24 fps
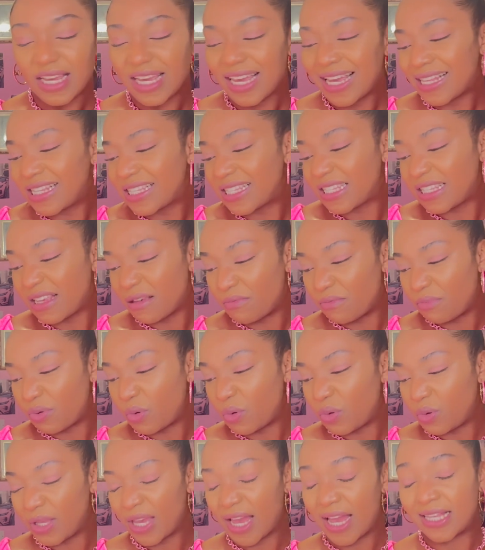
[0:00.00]
It's
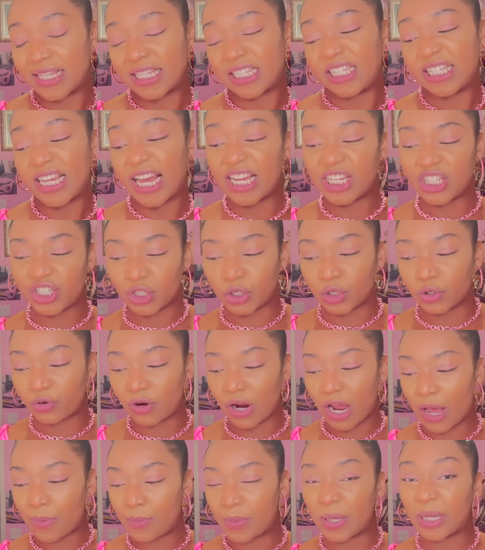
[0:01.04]
simple, yet it's attention
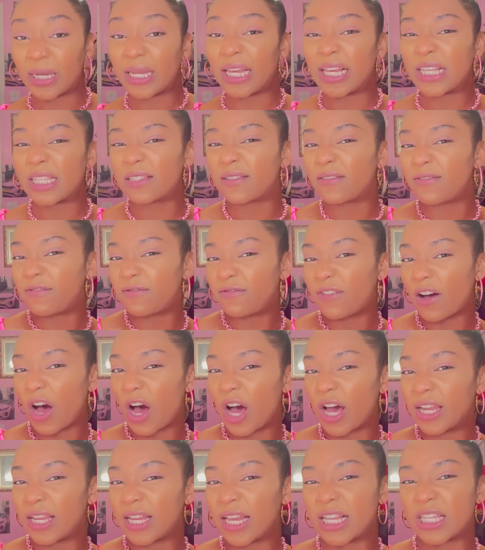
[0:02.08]
grabbing. It's
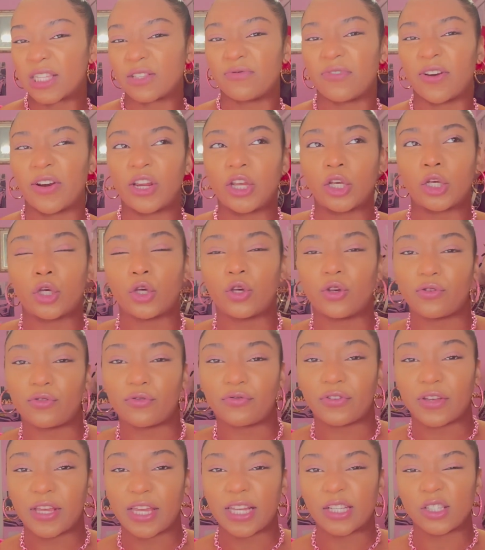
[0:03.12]
fun. It's very
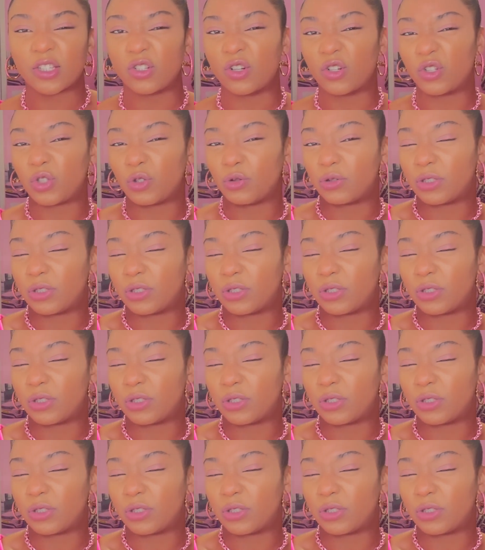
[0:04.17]
goofy. It's not too